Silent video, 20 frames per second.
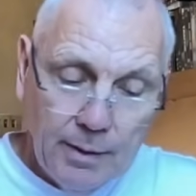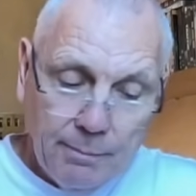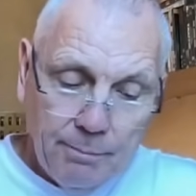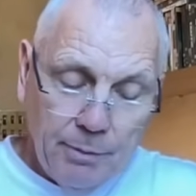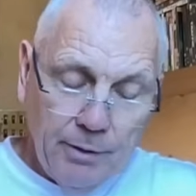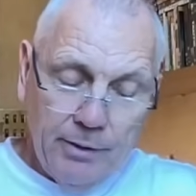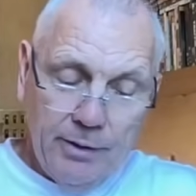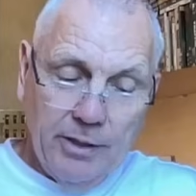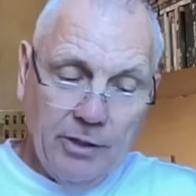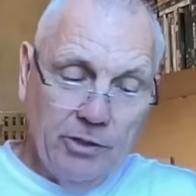
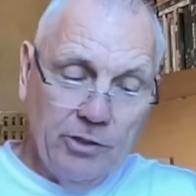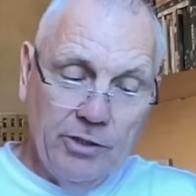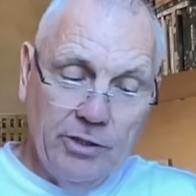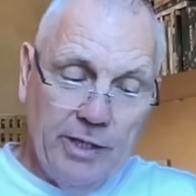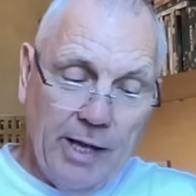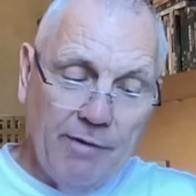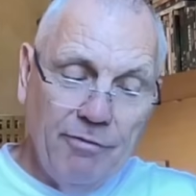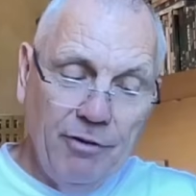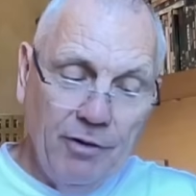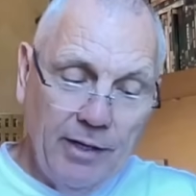But there's
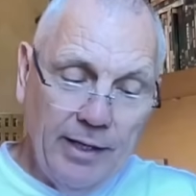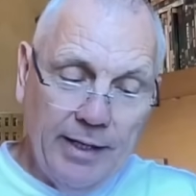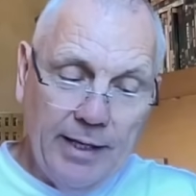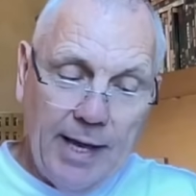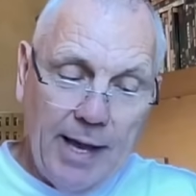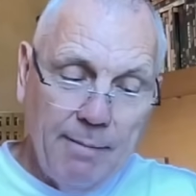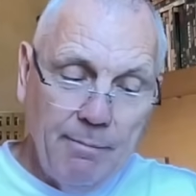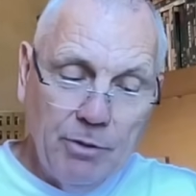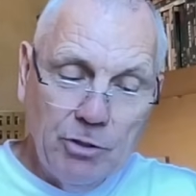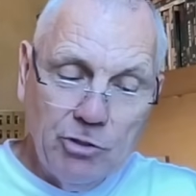definitely
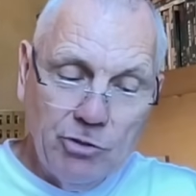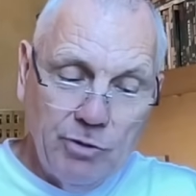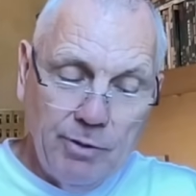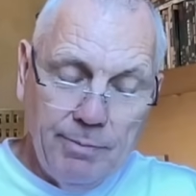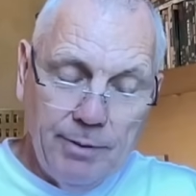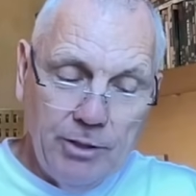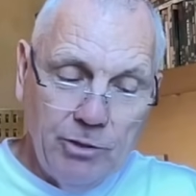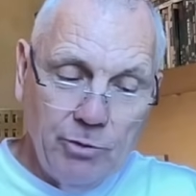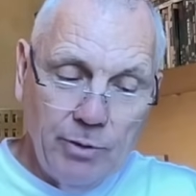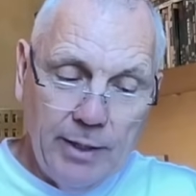chemistry
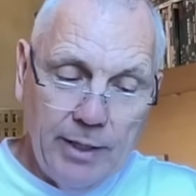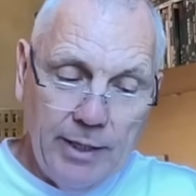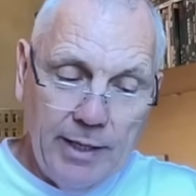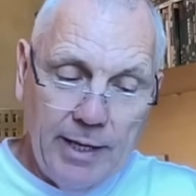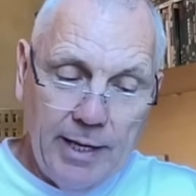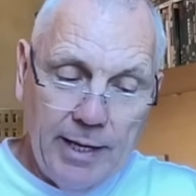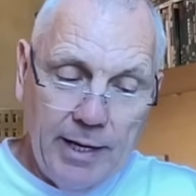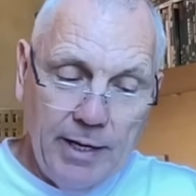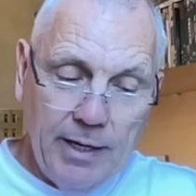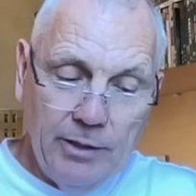between
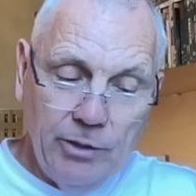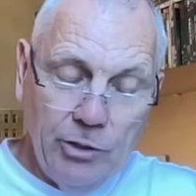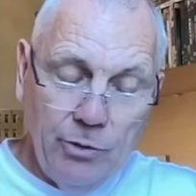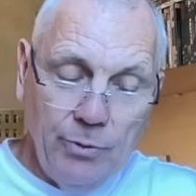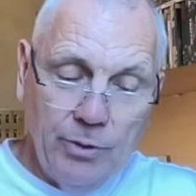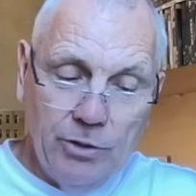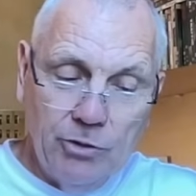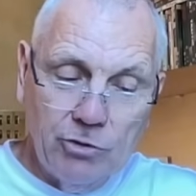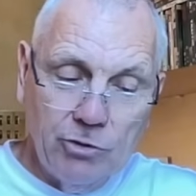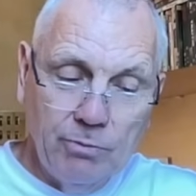here,
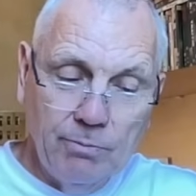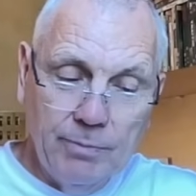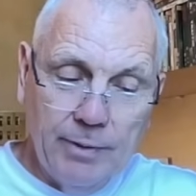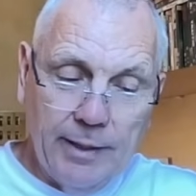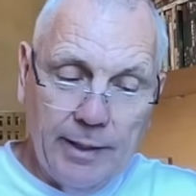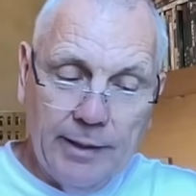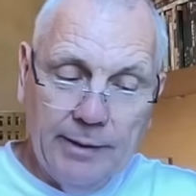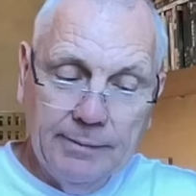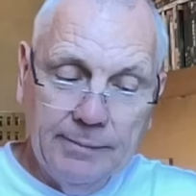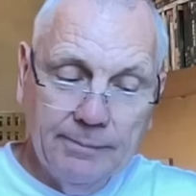you and
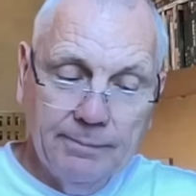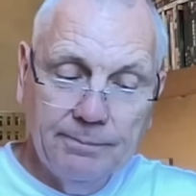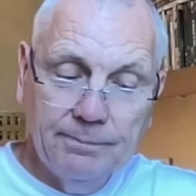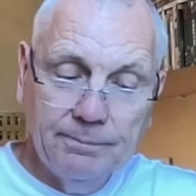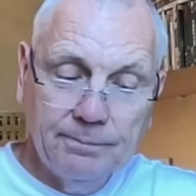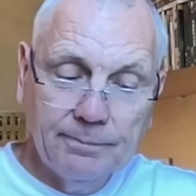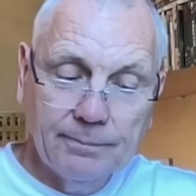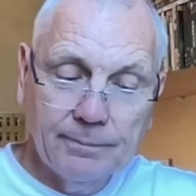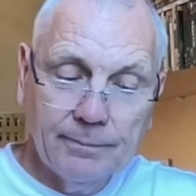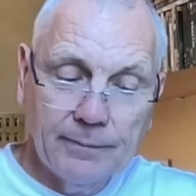somebody.
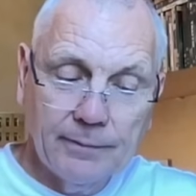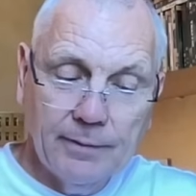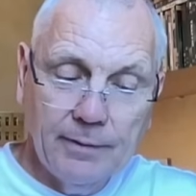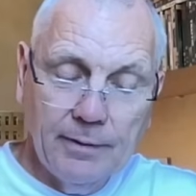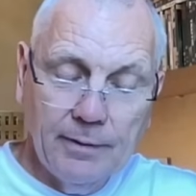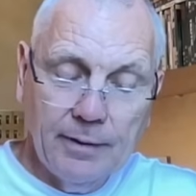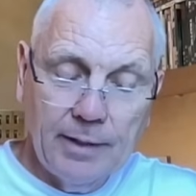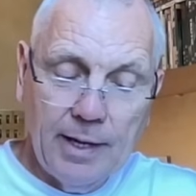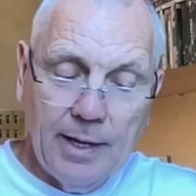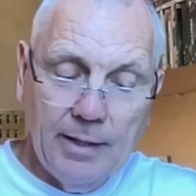
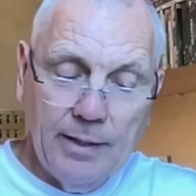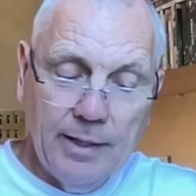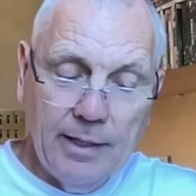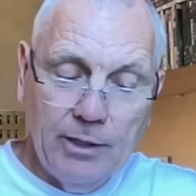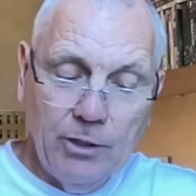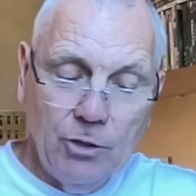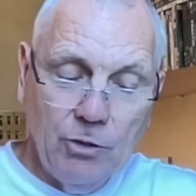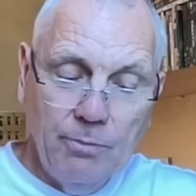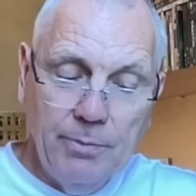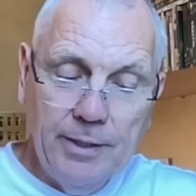Okay, now
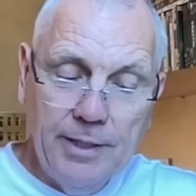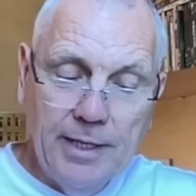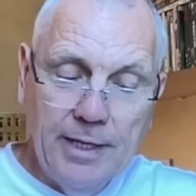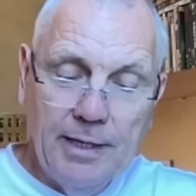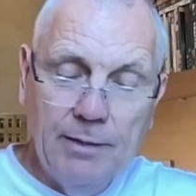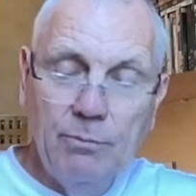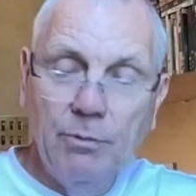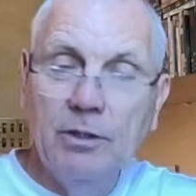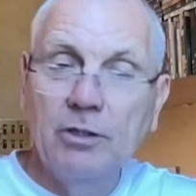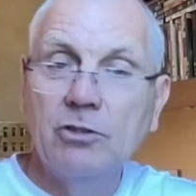you could be
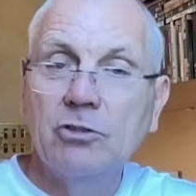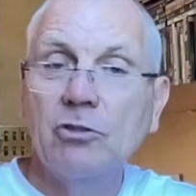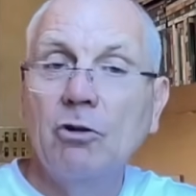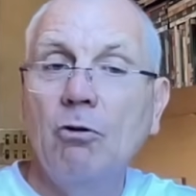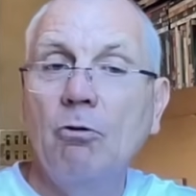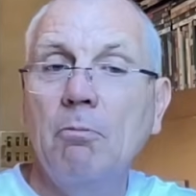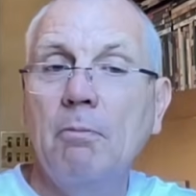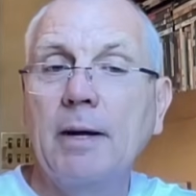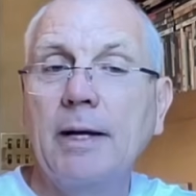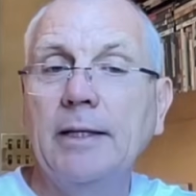dealing with a
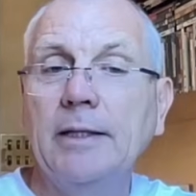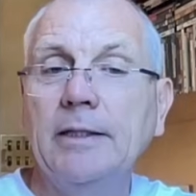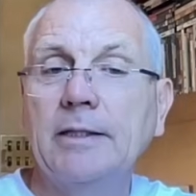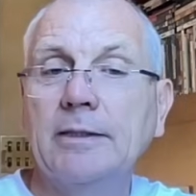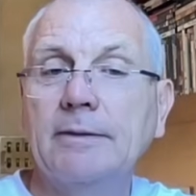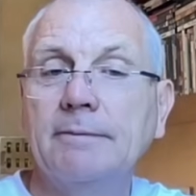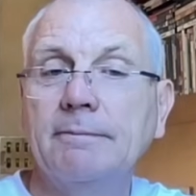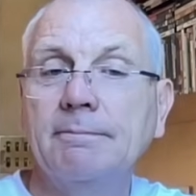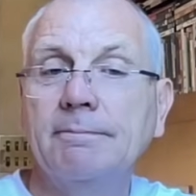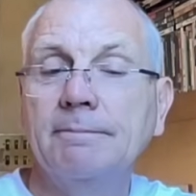soulmate.
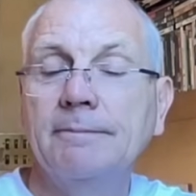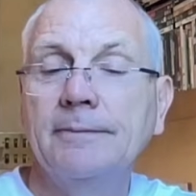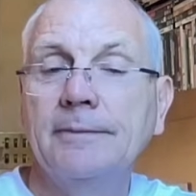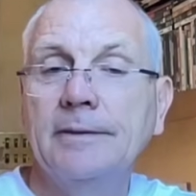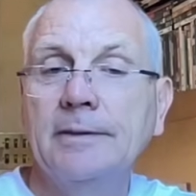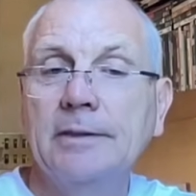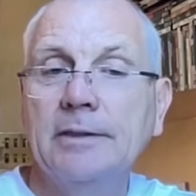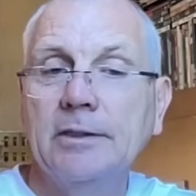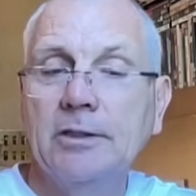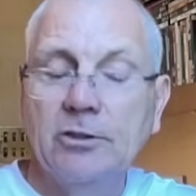
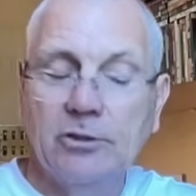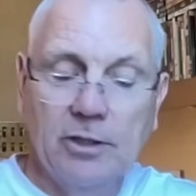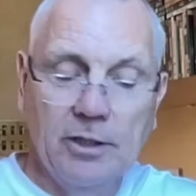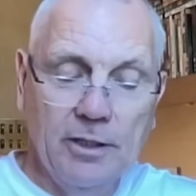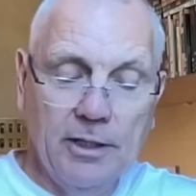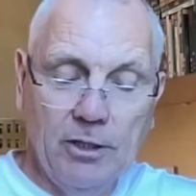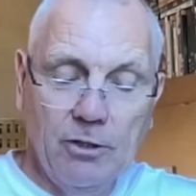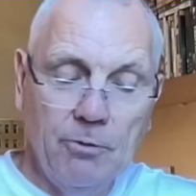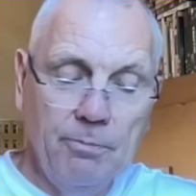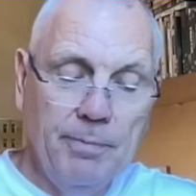So
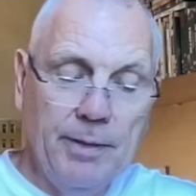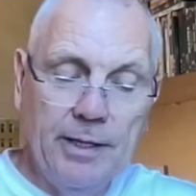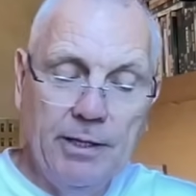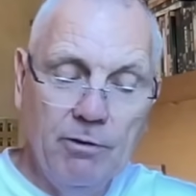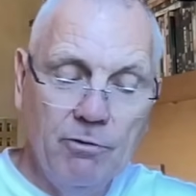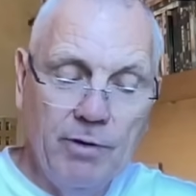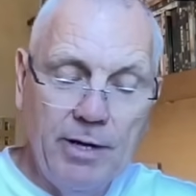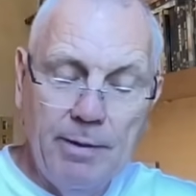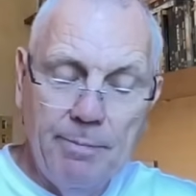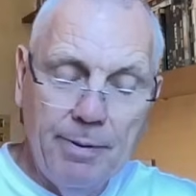there could be
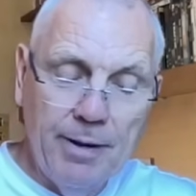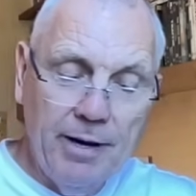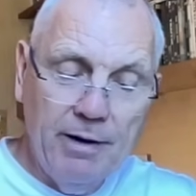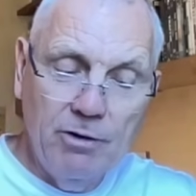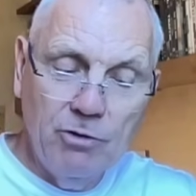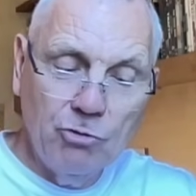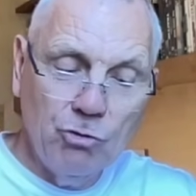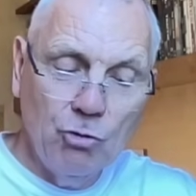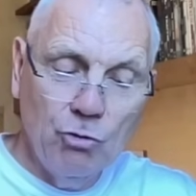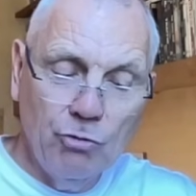the
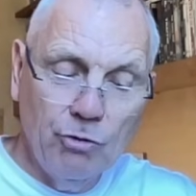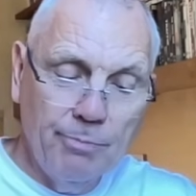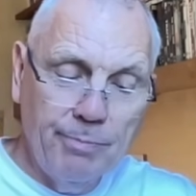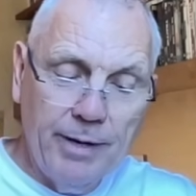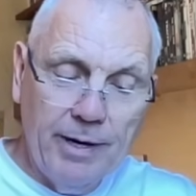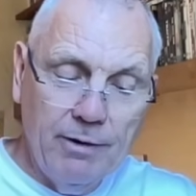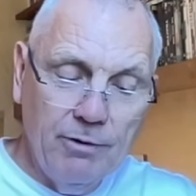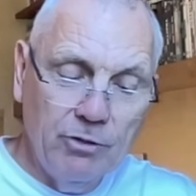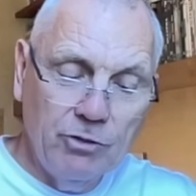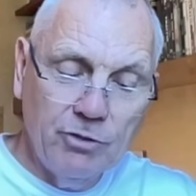reappearance or
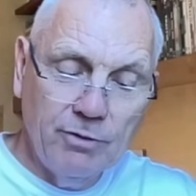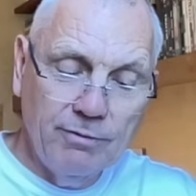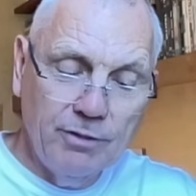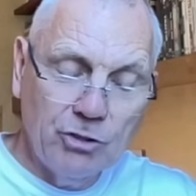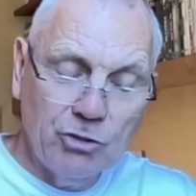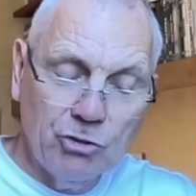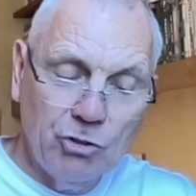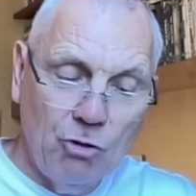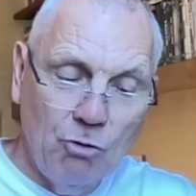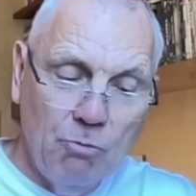appearance of a
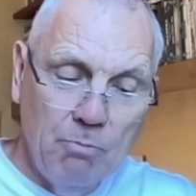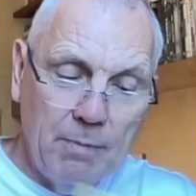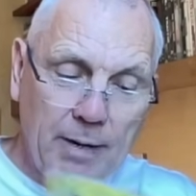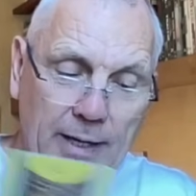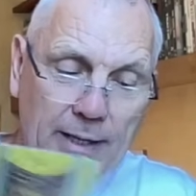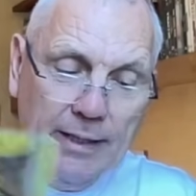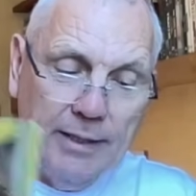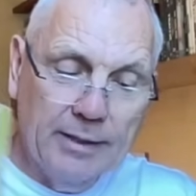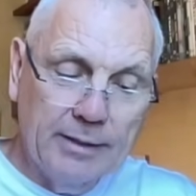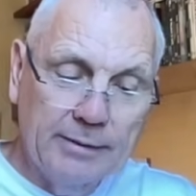
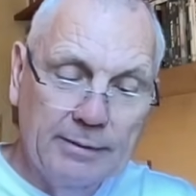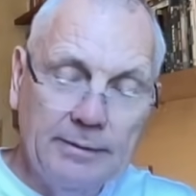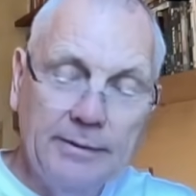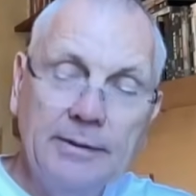soulmate.